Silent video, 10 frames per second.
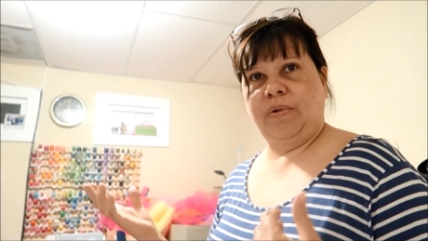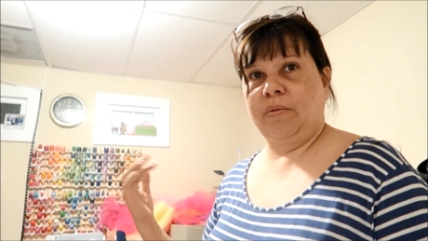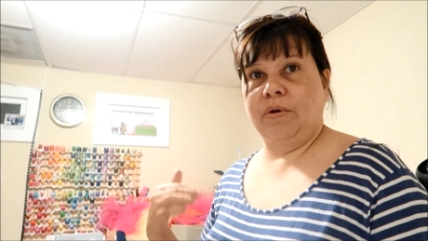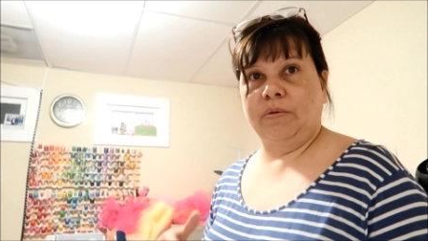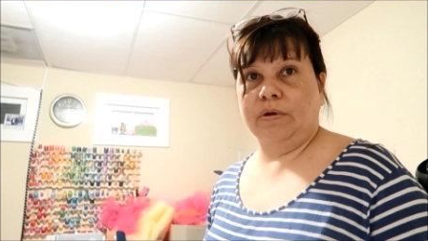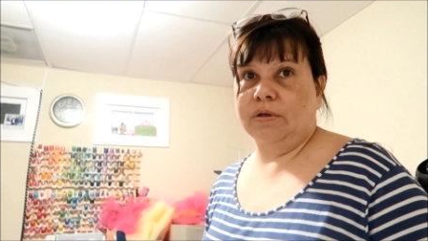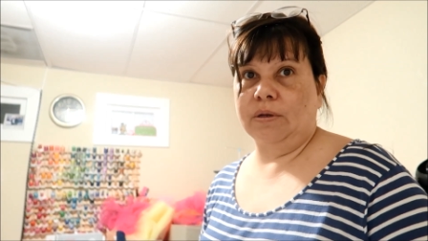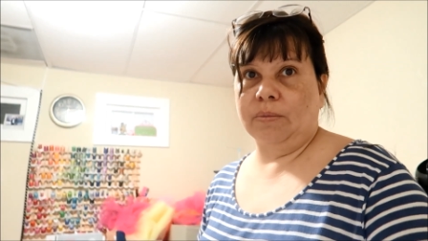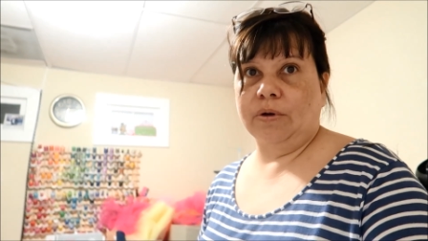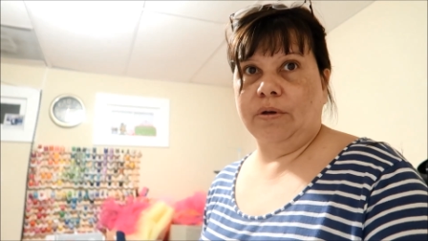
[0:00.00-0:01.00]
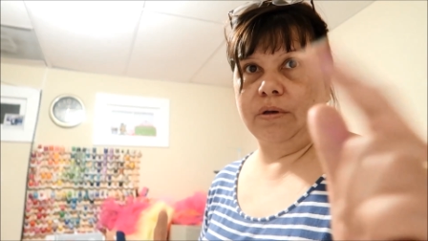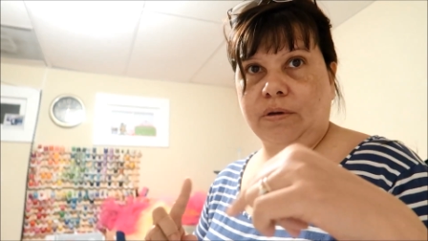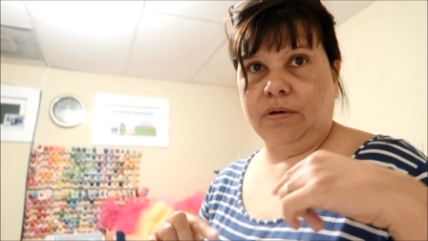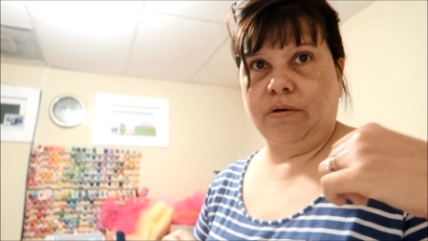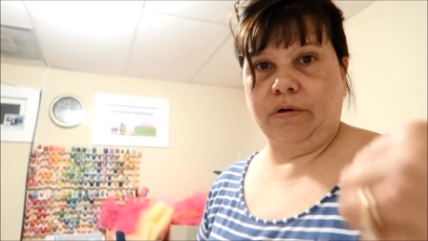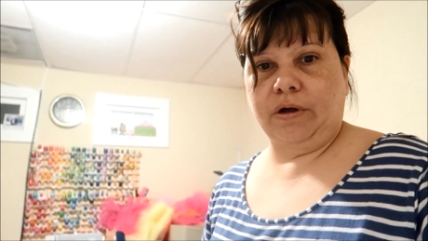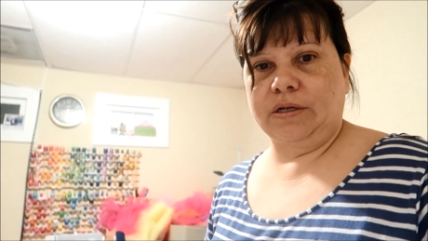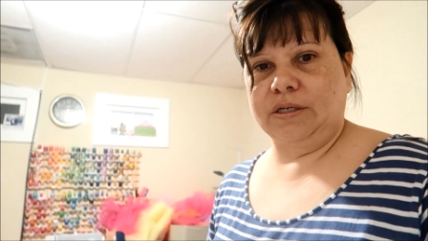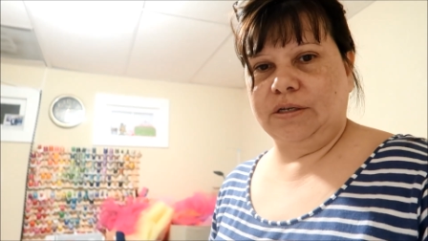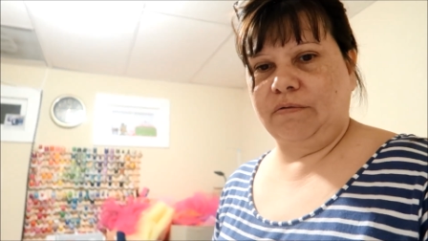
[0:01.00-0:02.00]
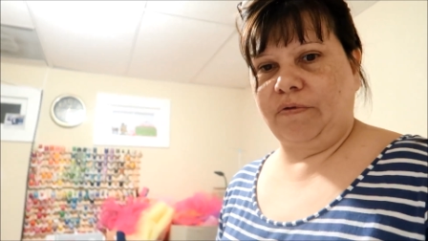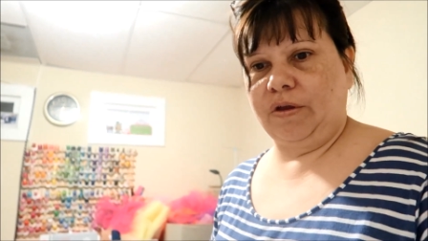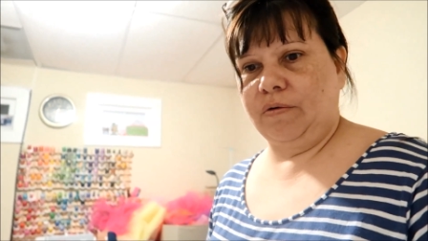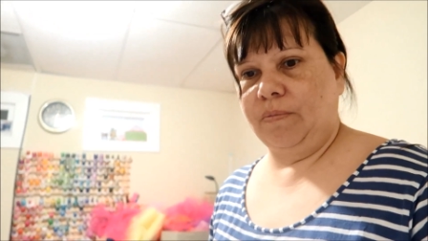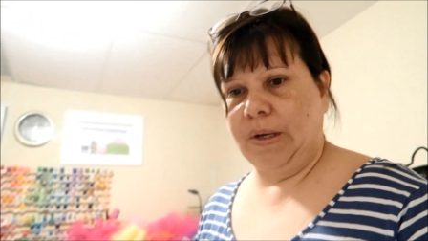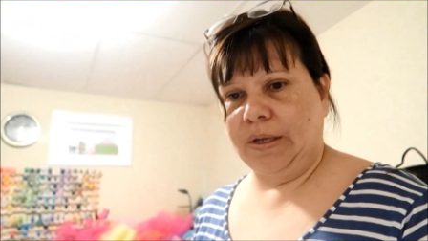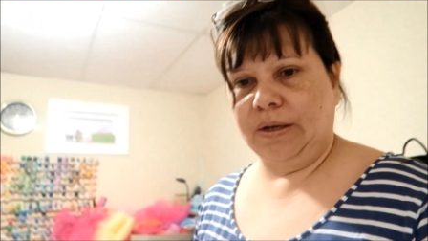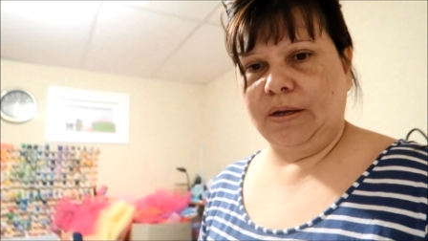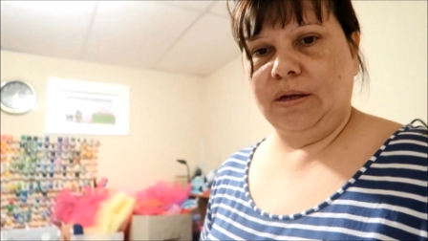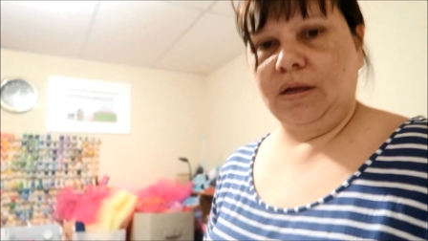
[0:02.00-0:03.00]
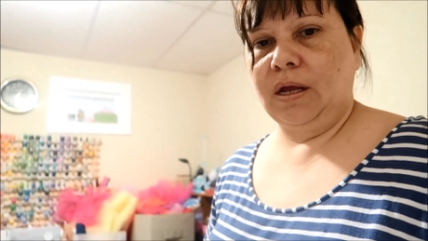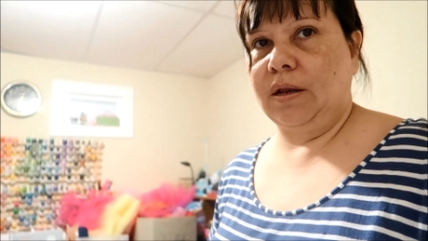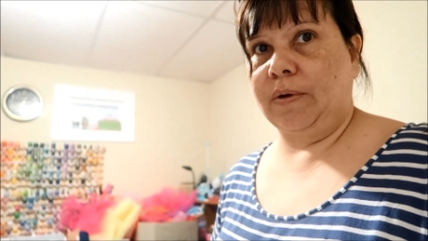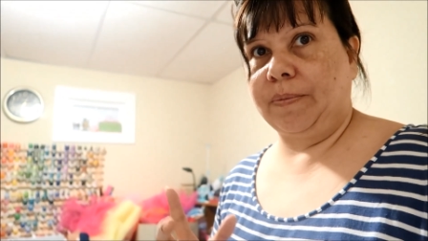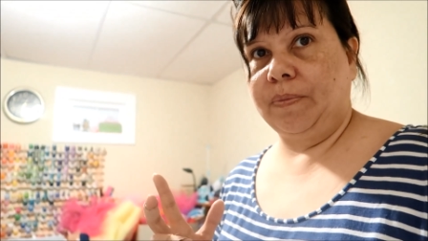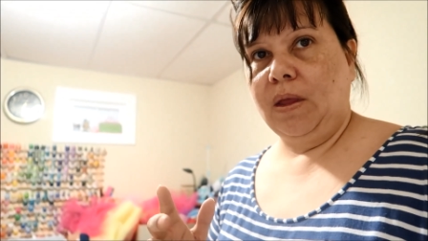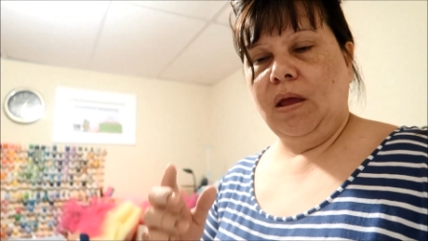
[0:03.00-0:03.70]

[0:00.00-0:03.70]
Probably don't look dimmer in your guys' view, but anyway,